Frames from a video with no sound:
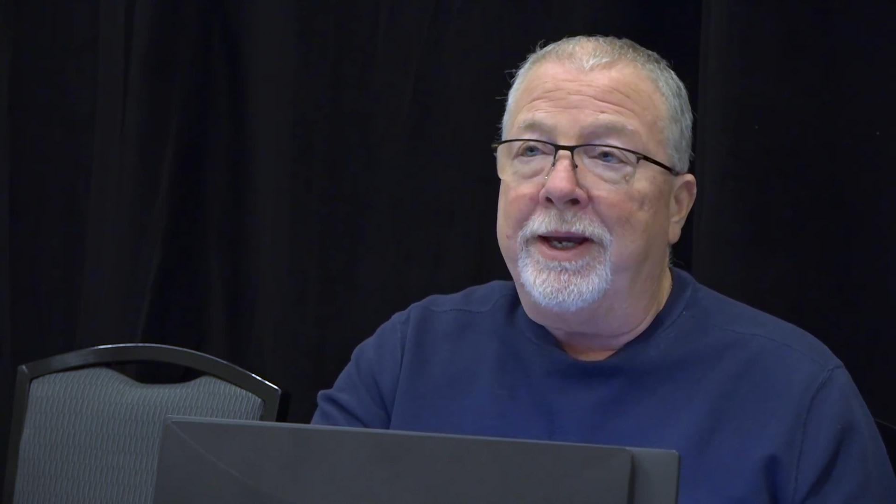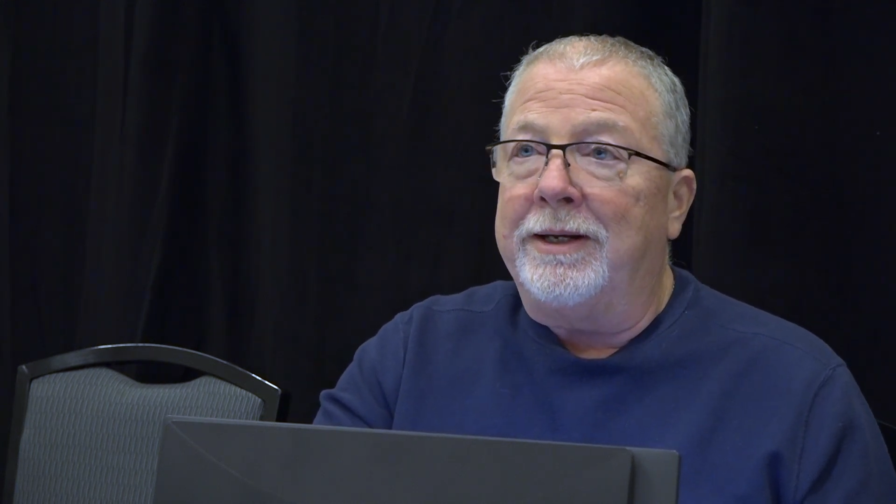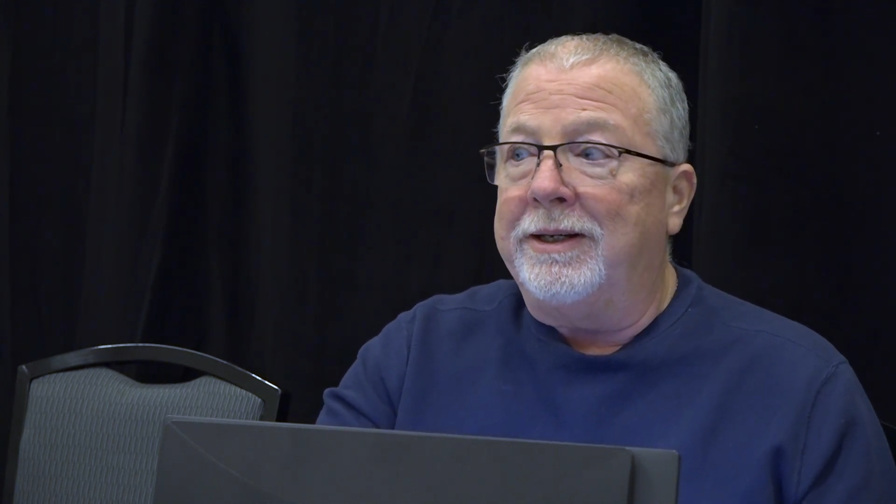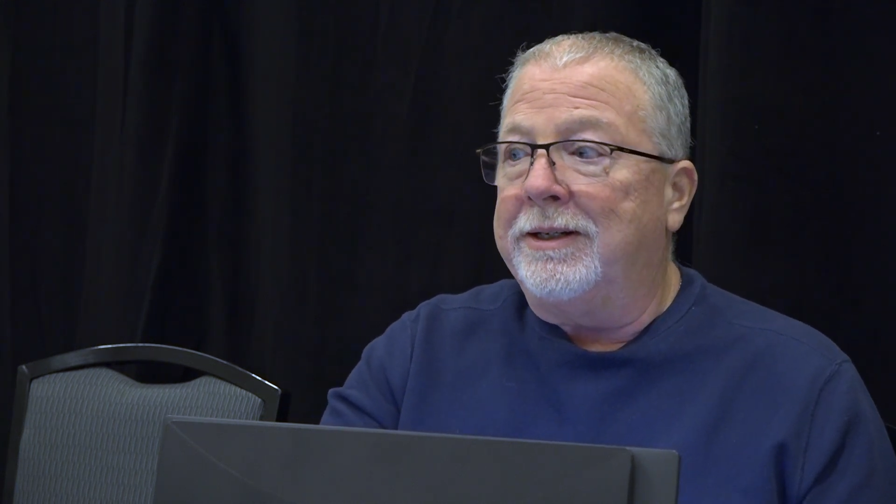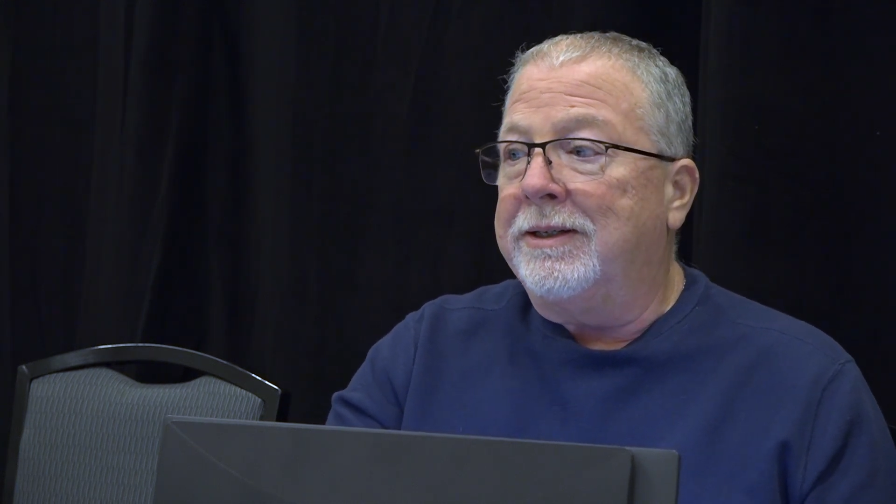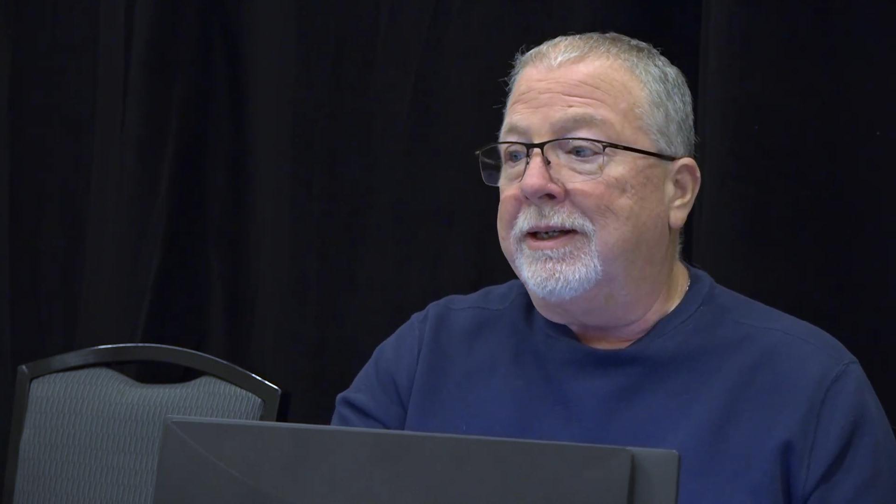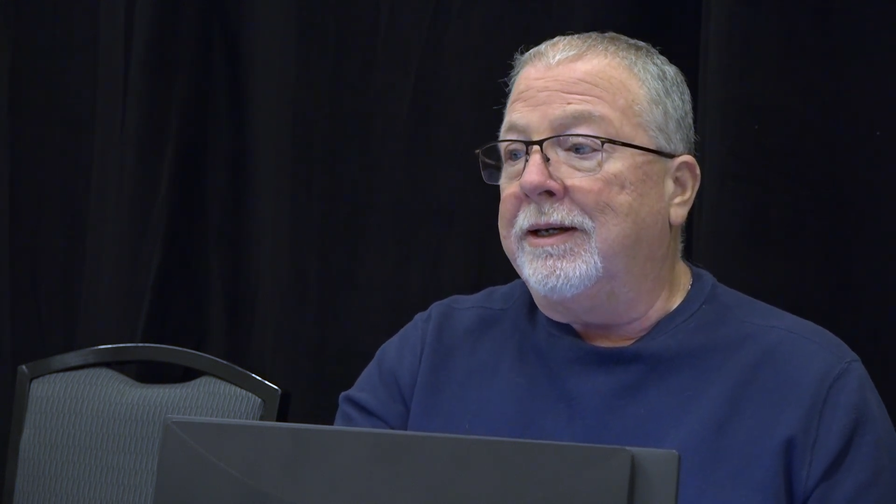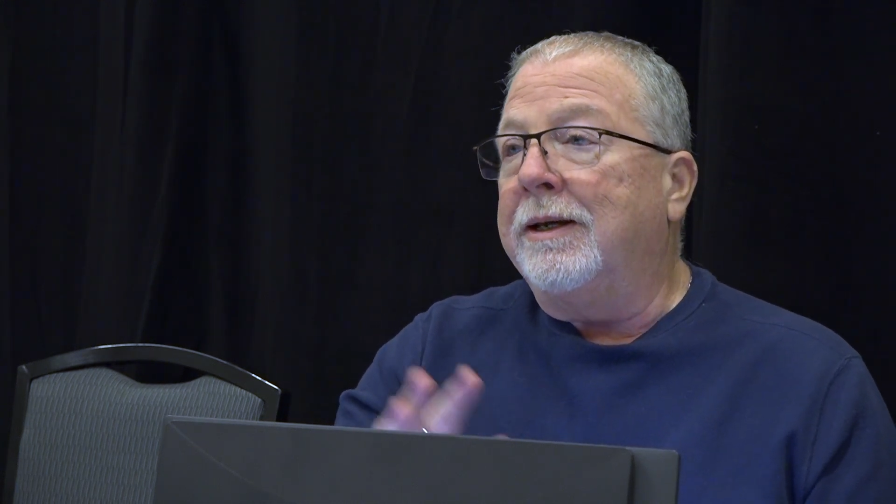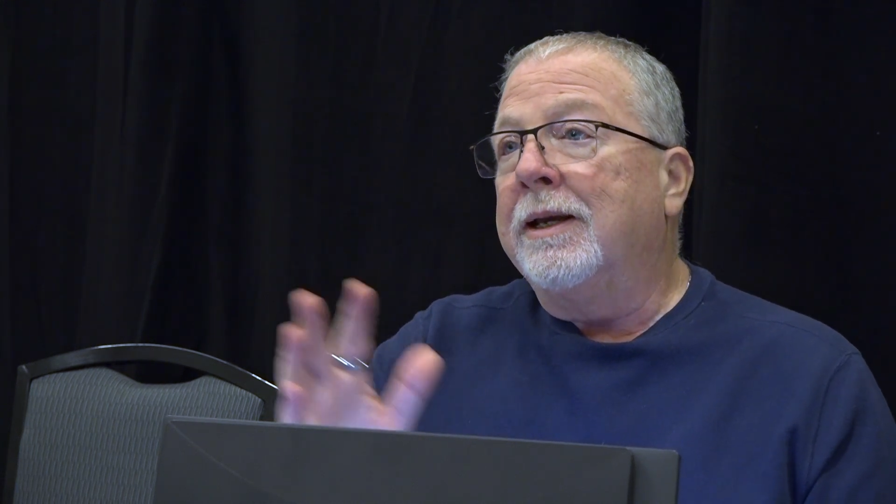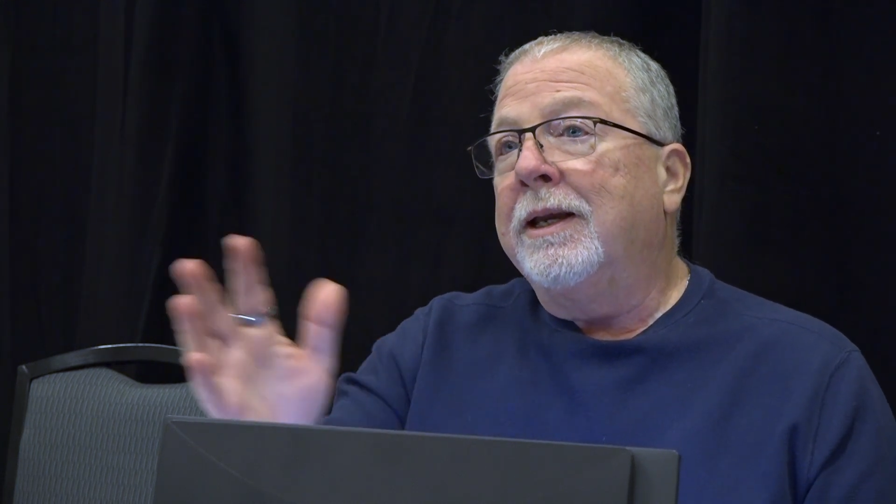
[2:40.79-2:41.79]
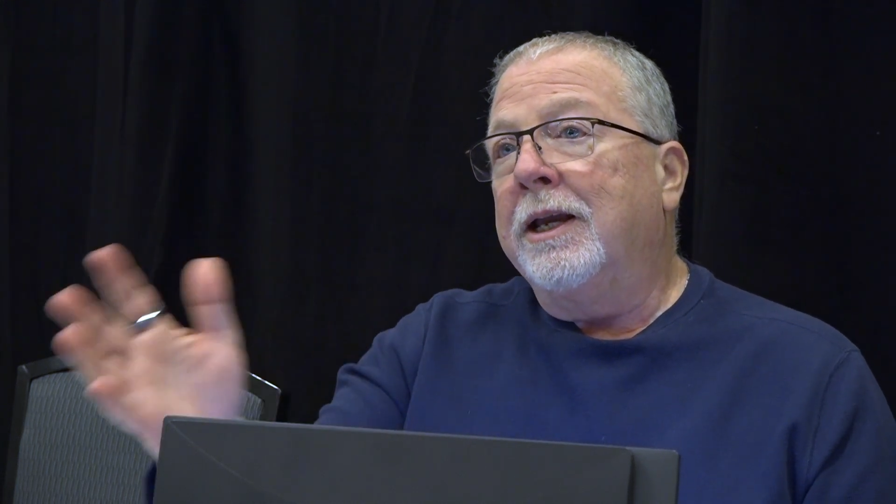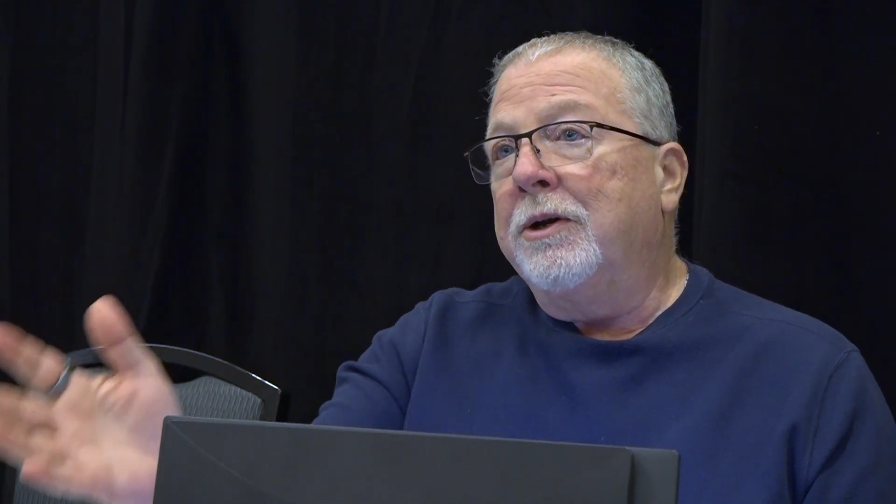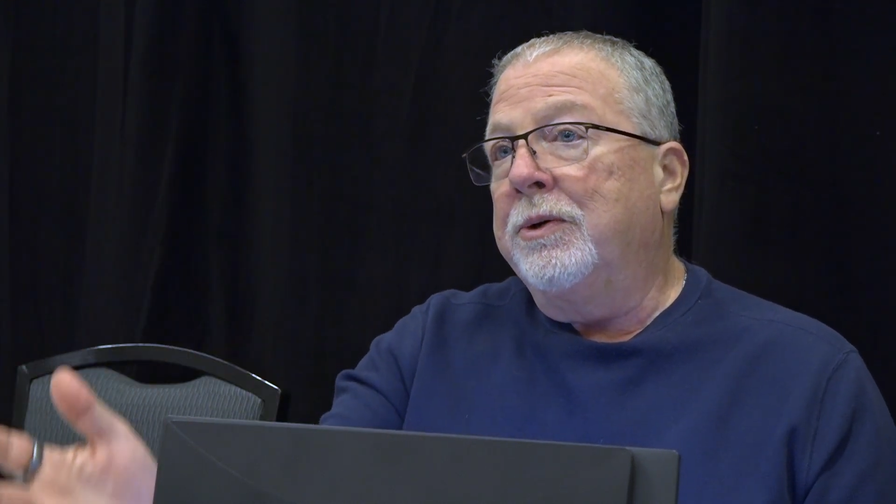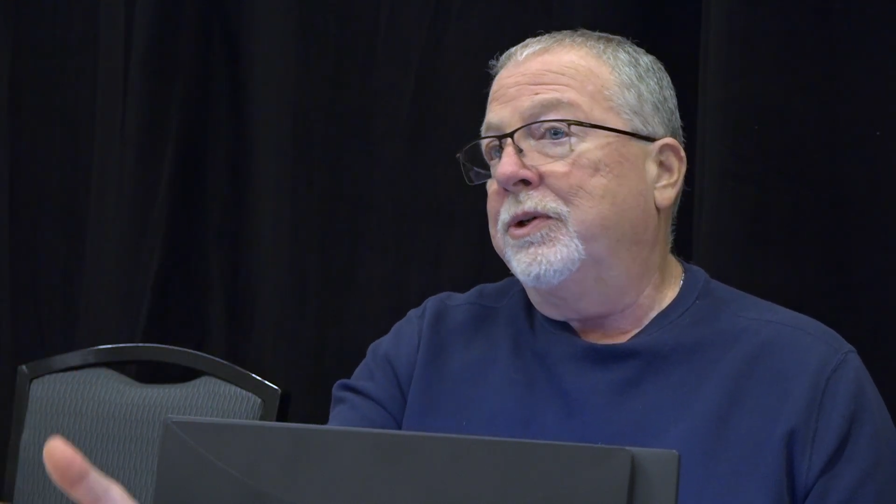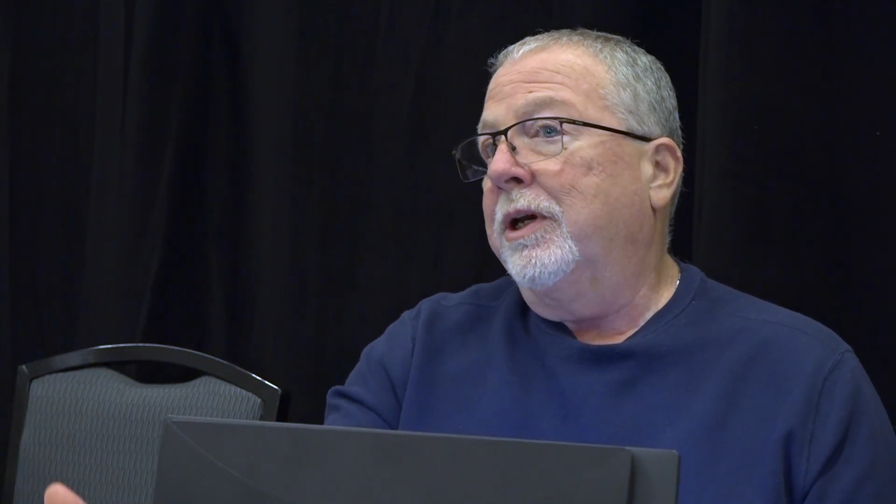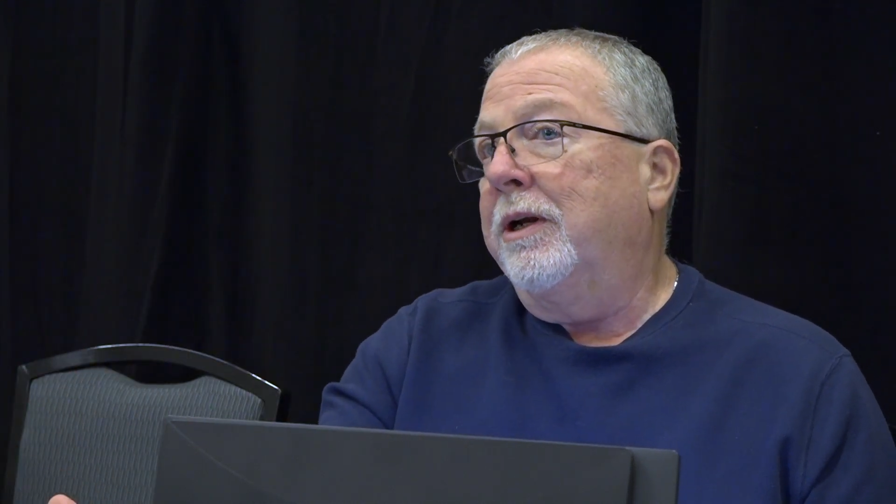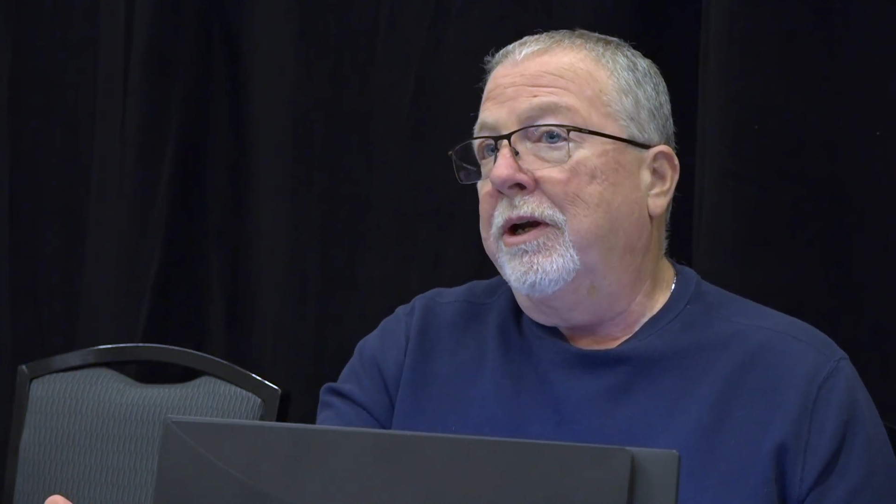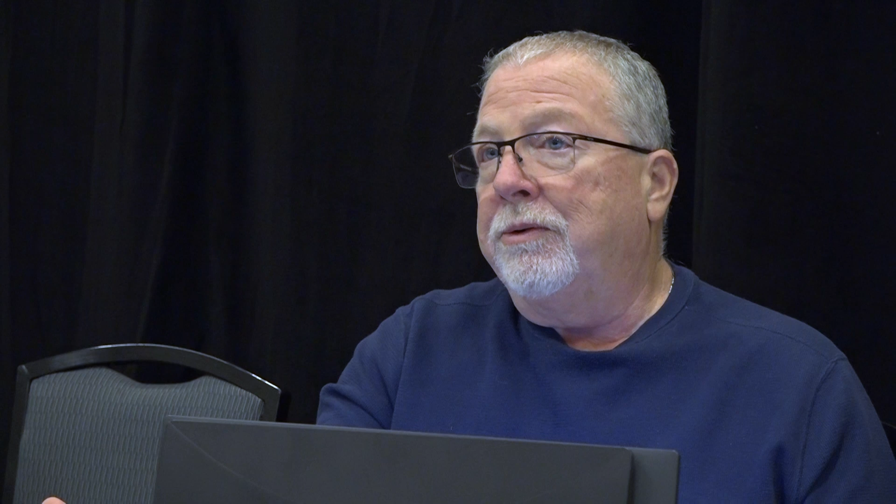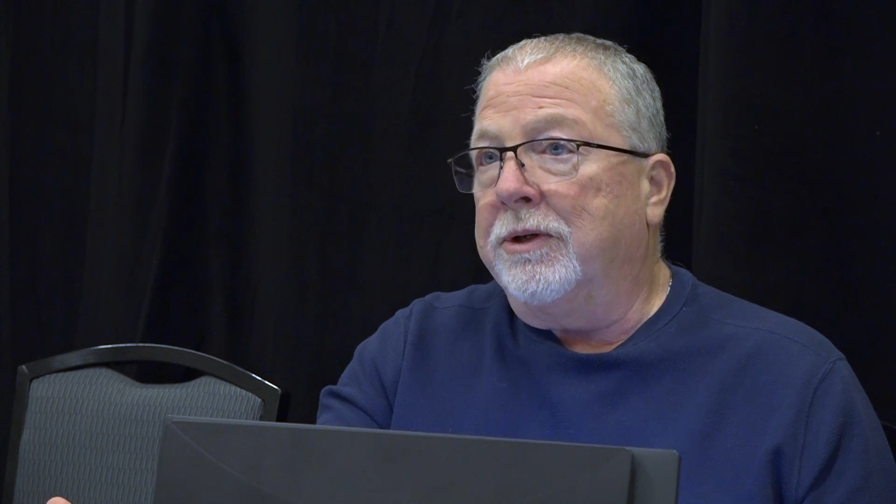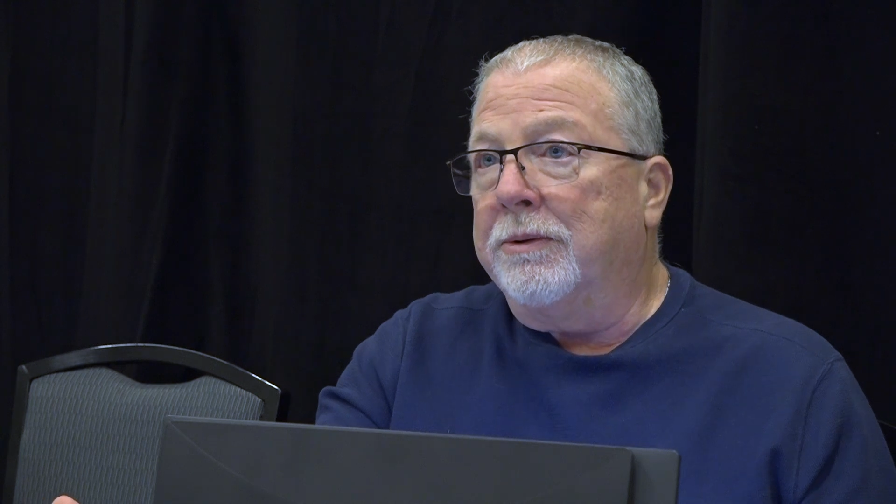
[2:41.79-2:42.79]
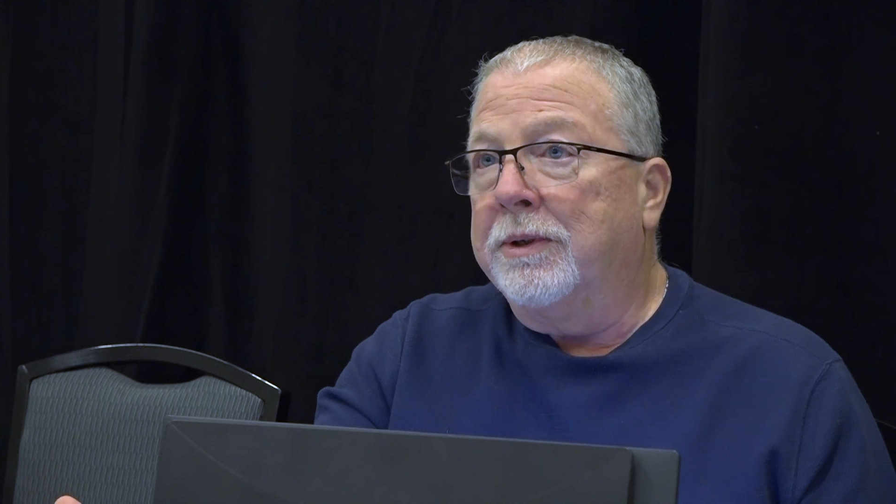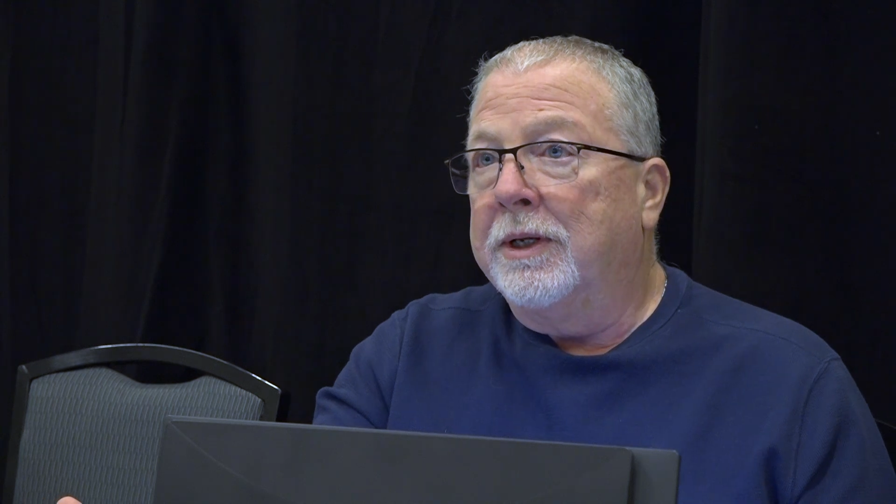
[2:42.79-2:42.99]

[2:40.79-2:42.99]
that DC and who's it going to go to.